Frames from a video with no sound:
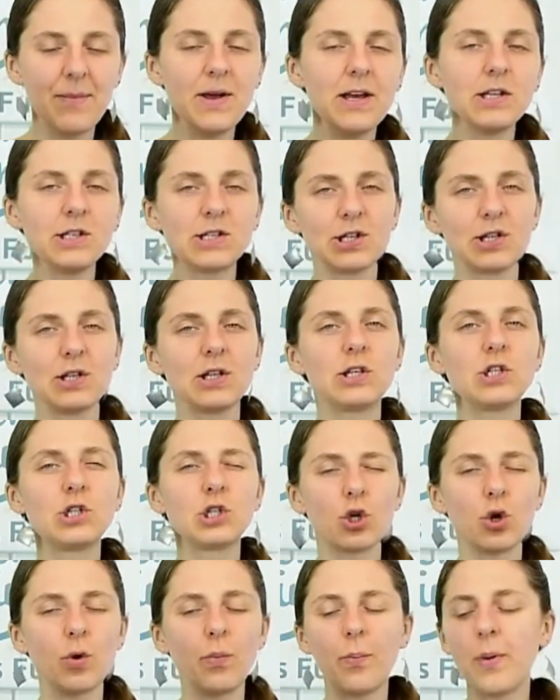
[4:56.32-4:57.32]
into the
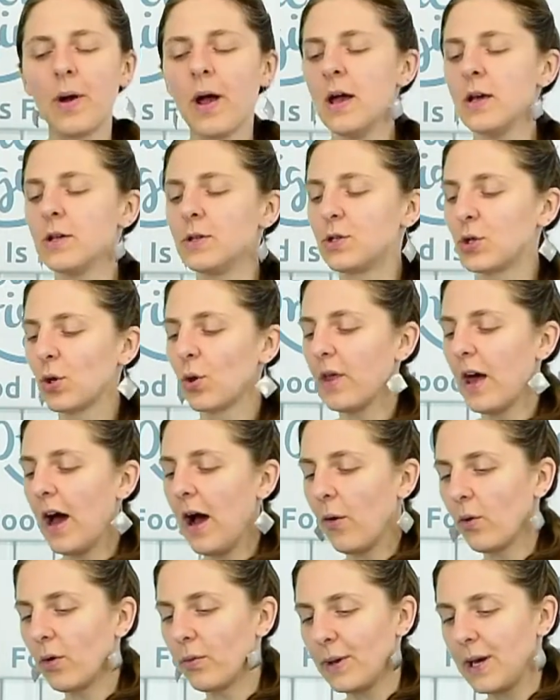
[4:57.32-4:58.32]
soup, so
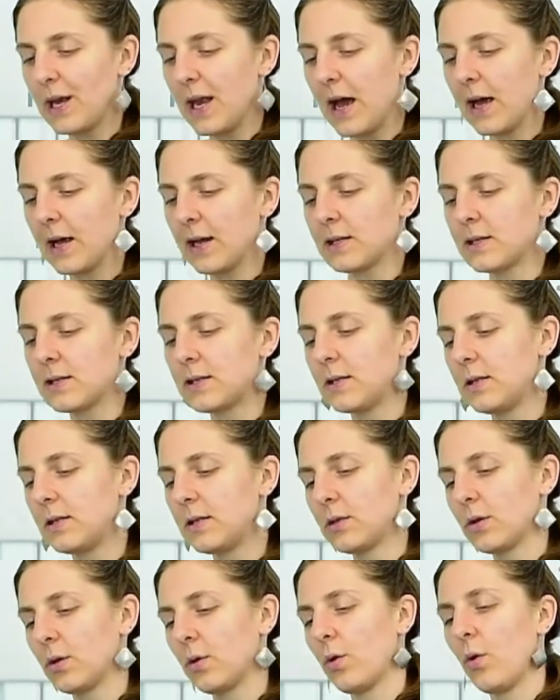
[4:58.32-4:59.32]
that will be nice.
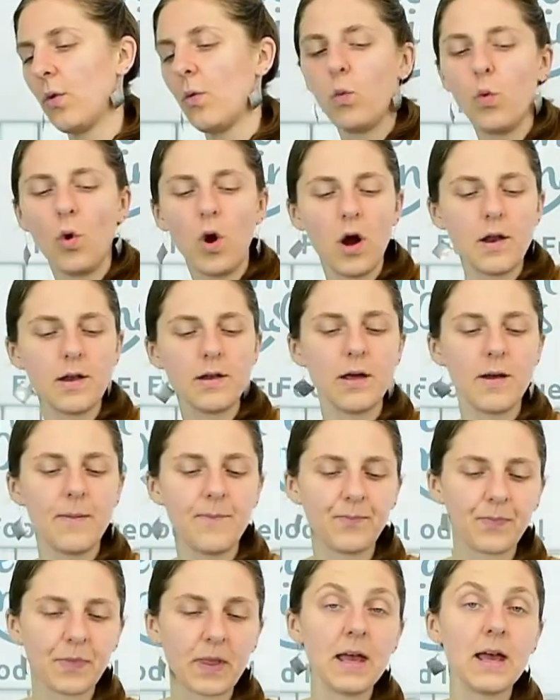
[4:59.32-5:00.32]
So 1
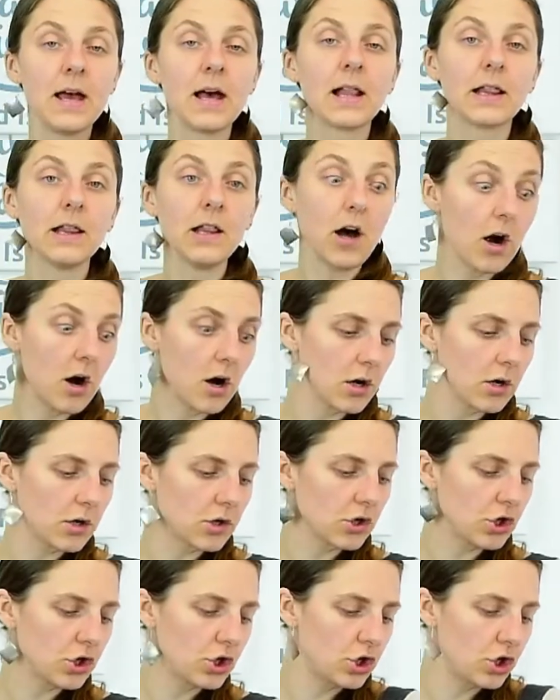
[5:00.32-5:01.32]

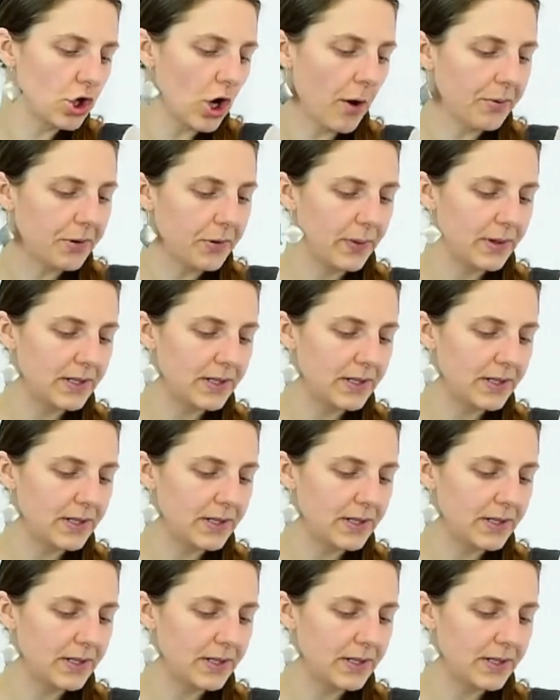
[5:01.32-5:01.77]
large chopped